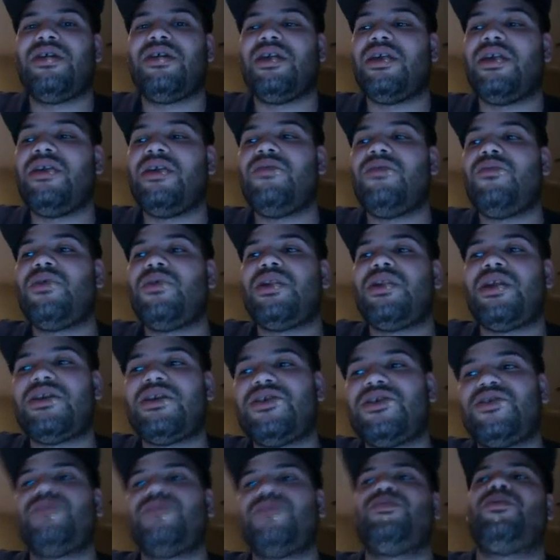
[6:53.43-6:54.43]
He went like
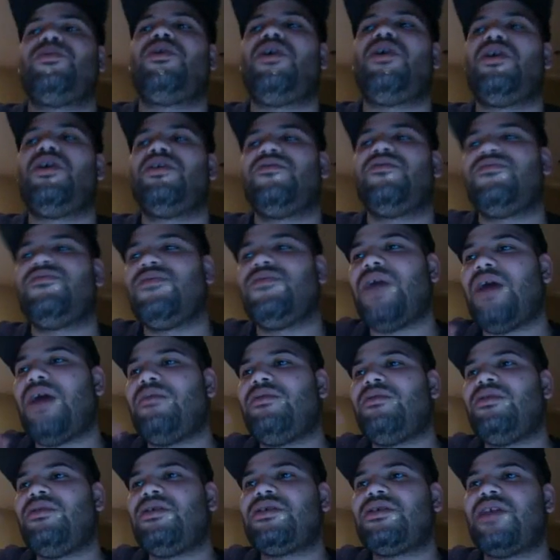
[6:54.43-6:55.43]
super hard. If you
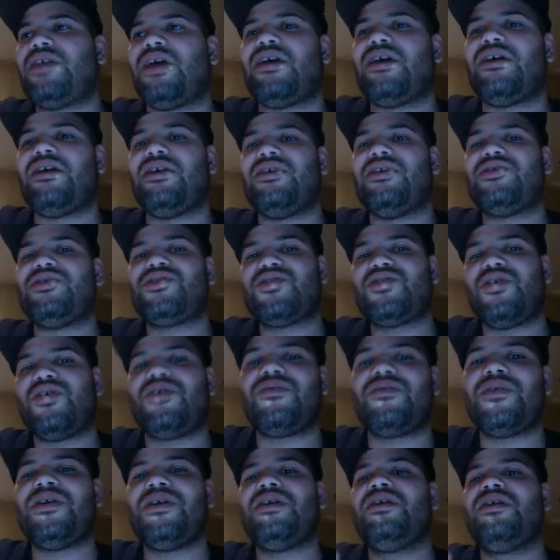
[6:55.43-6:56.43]
haven't looked at his
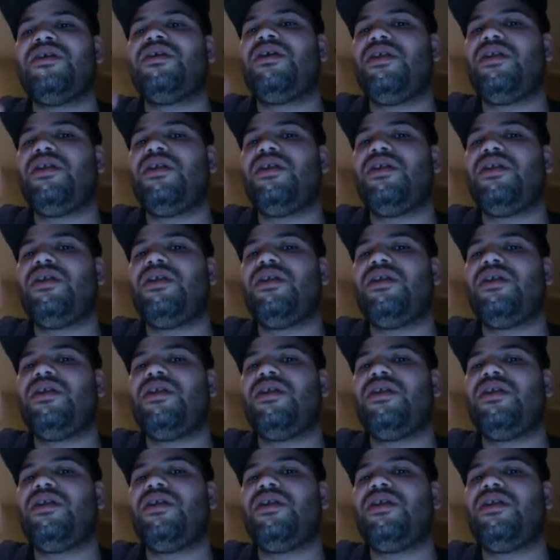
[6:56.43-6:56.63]
story,